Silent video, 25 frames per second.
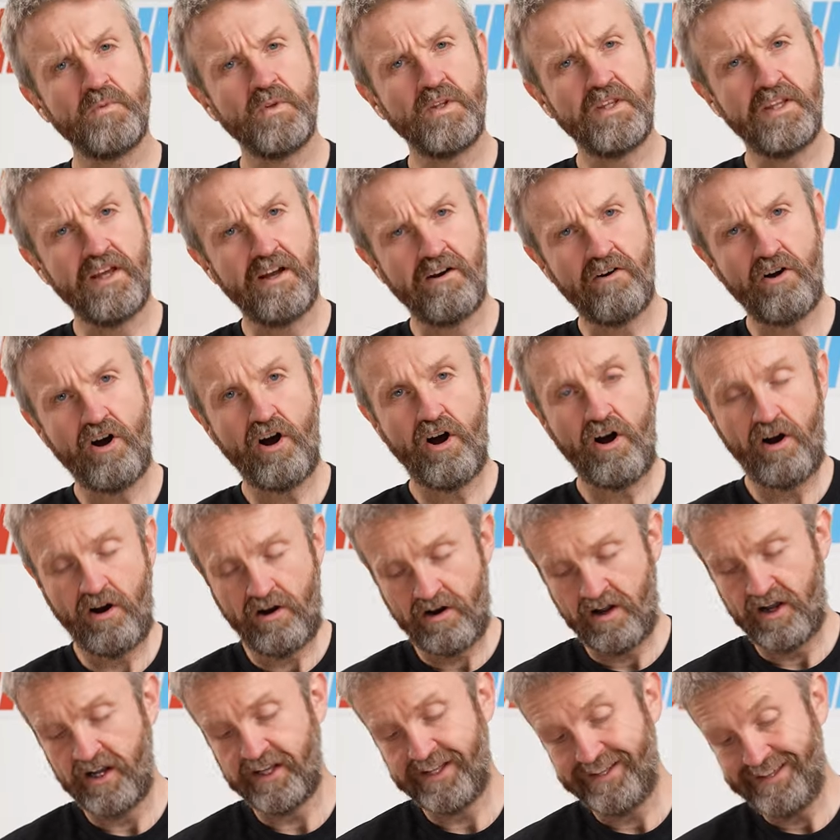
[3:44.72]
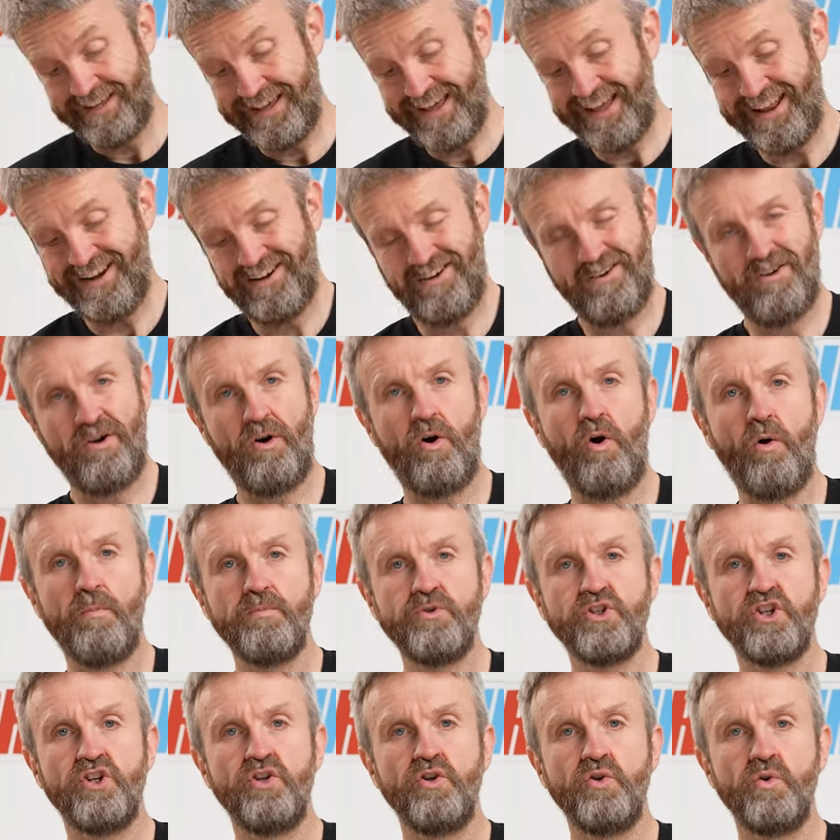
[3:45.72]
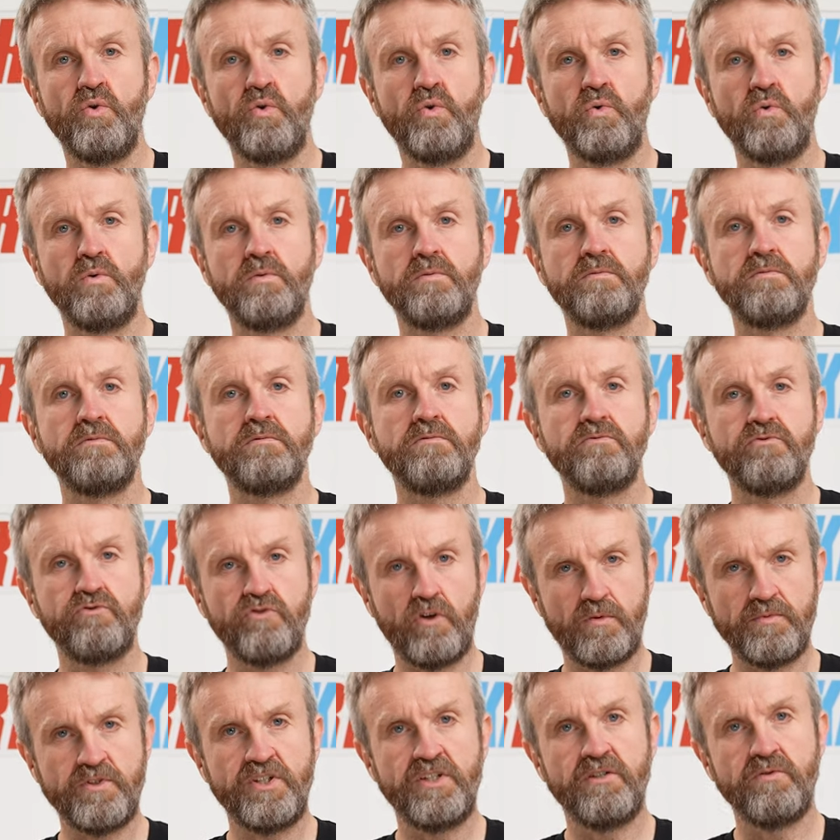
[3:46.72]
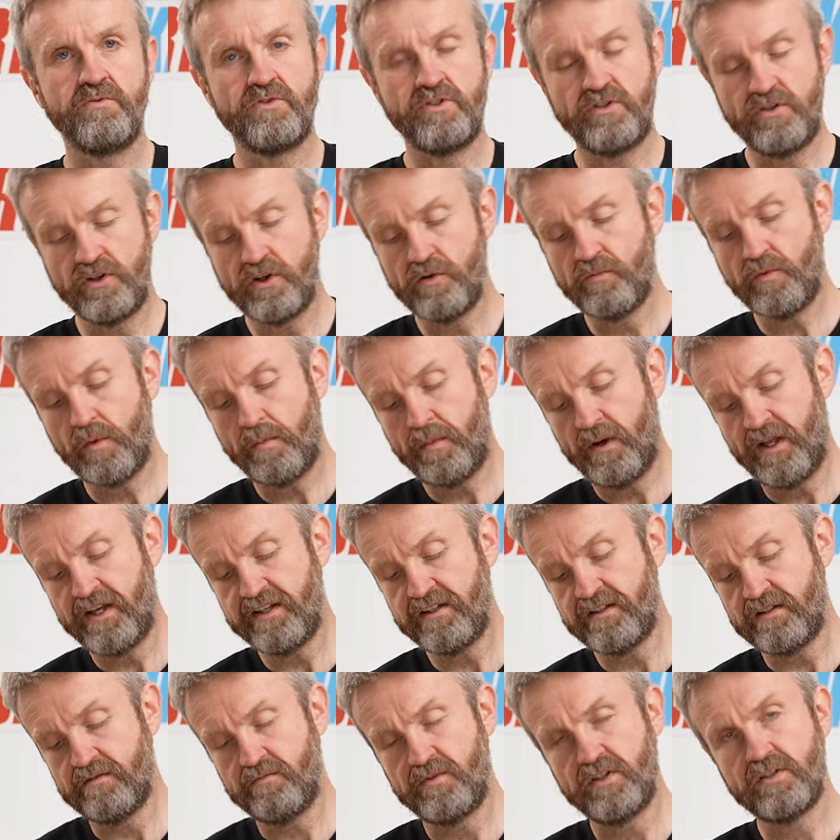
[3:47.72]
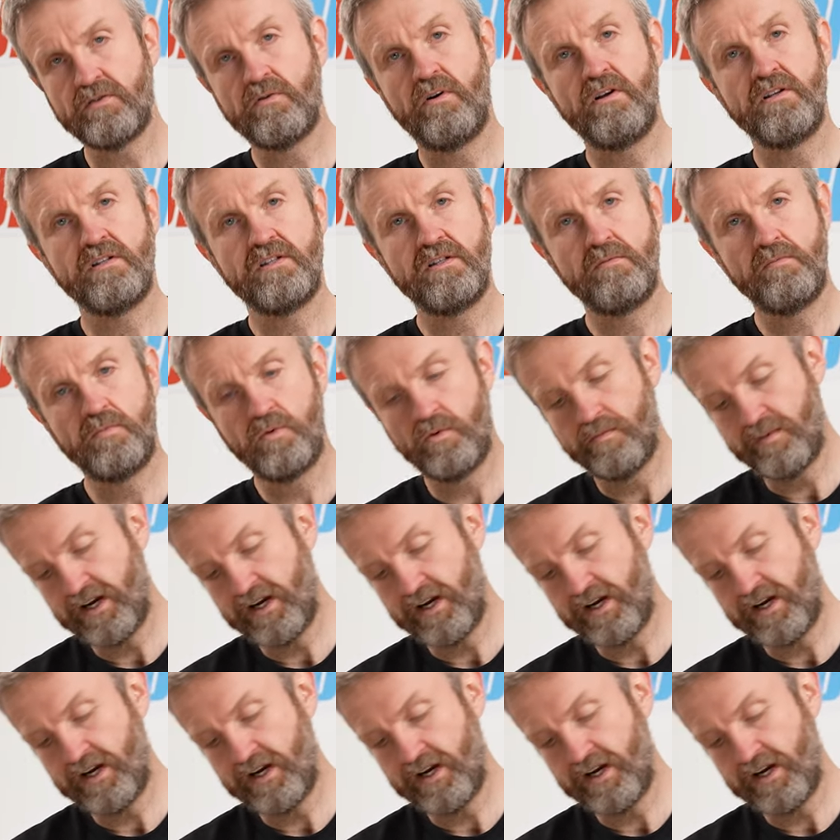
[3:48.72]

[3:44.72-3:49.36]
There are, again, optional drop shields. You can replace them. It's quite a simple